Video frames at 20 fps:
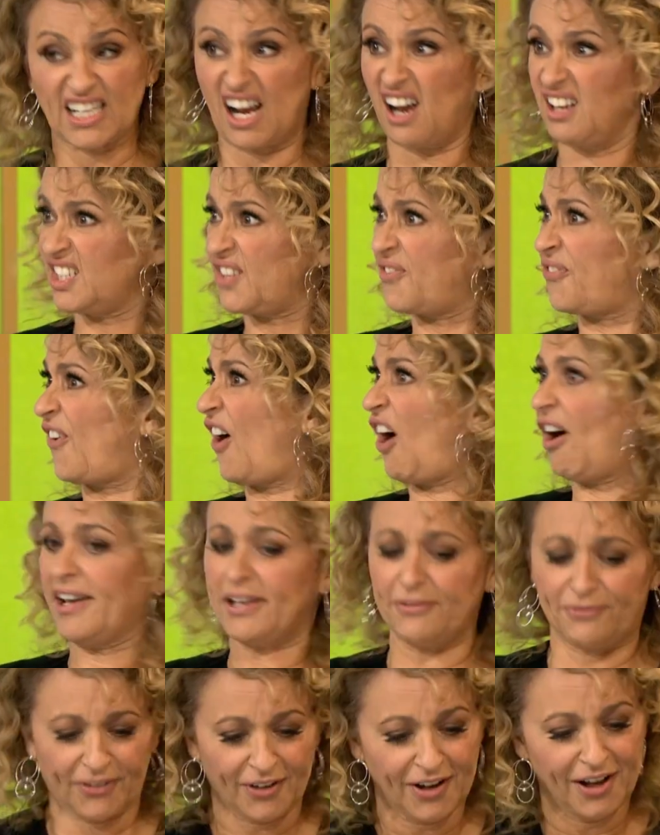said under
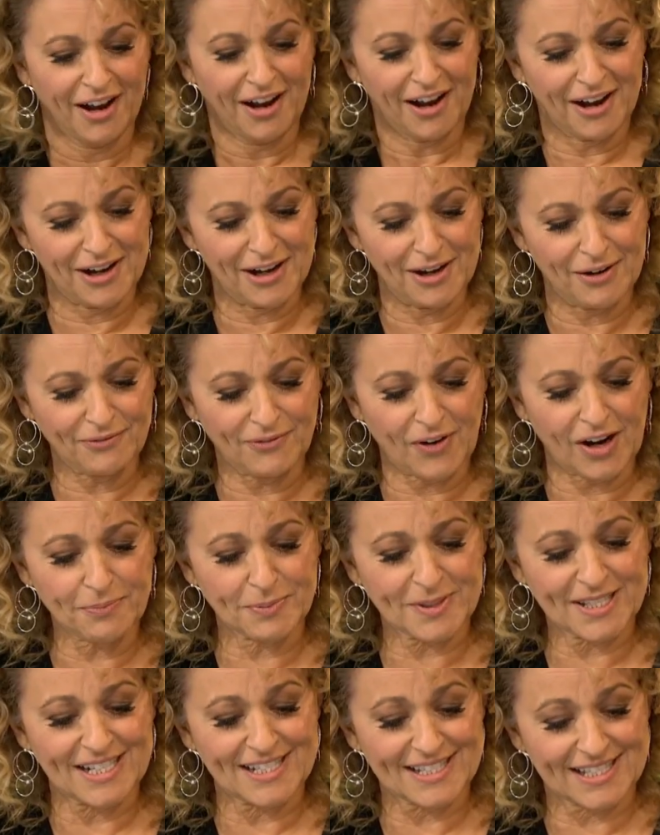5,
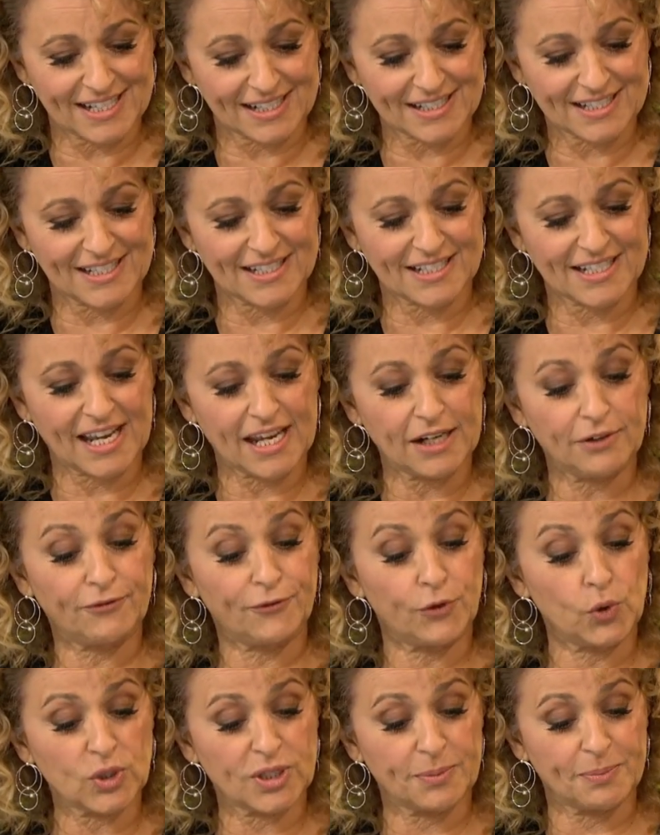5% 6 to 10,
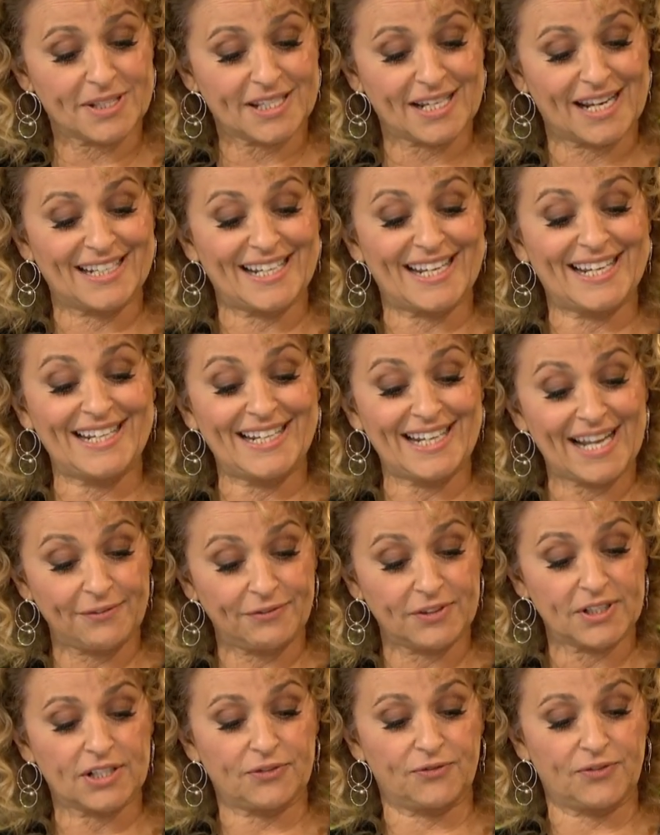40%
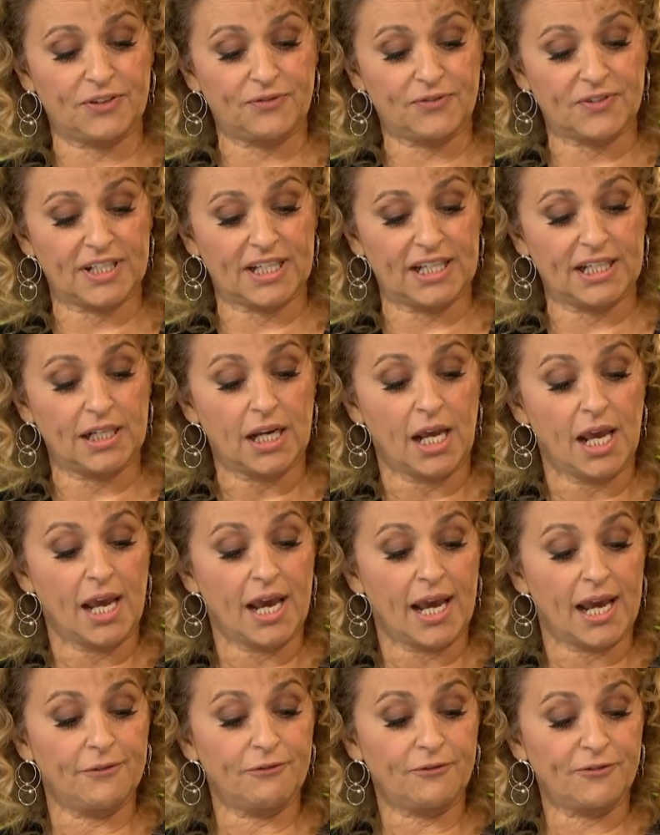11 to 15
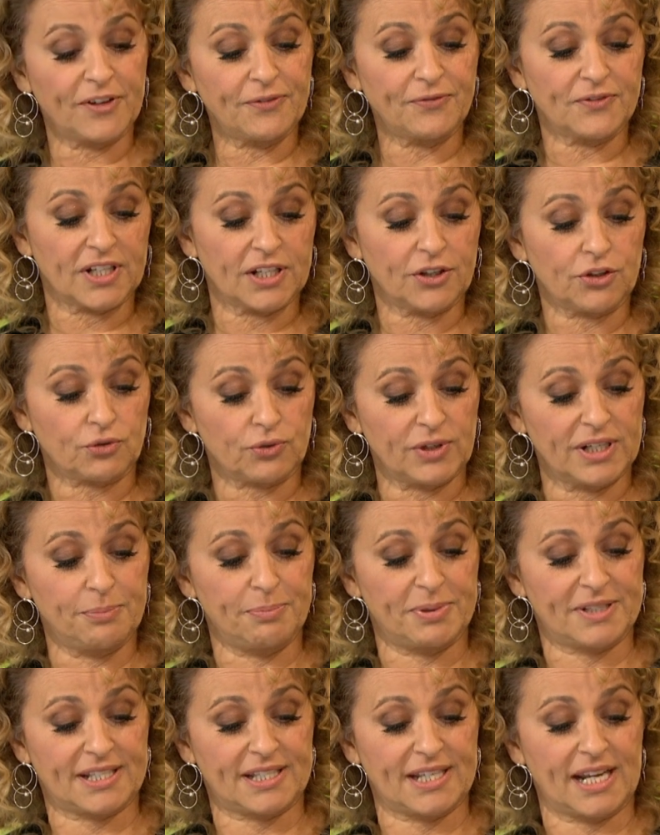and
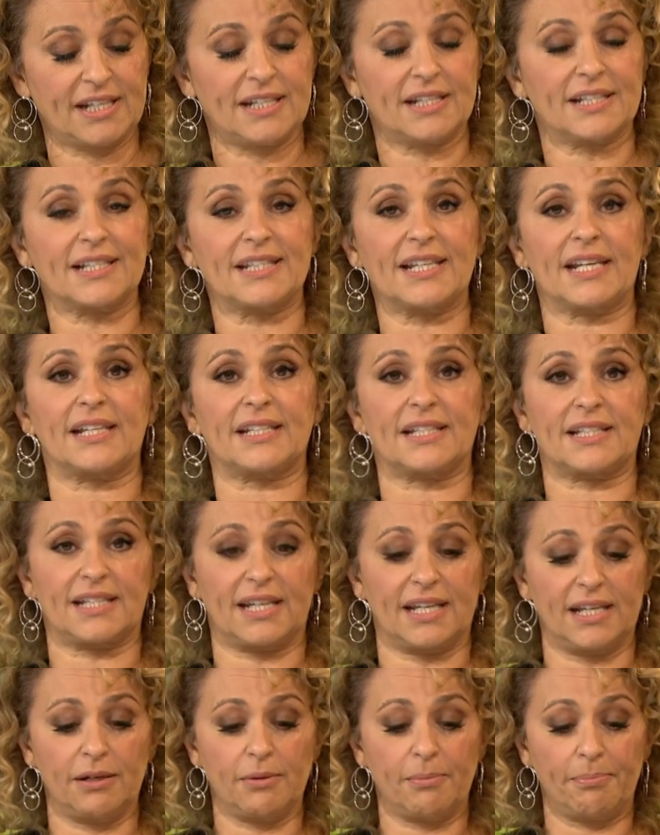53%
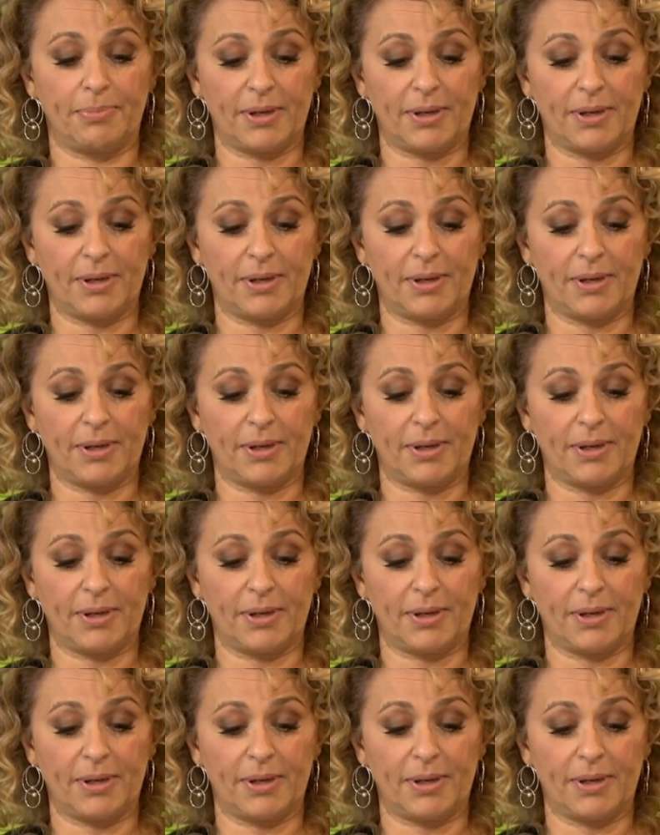16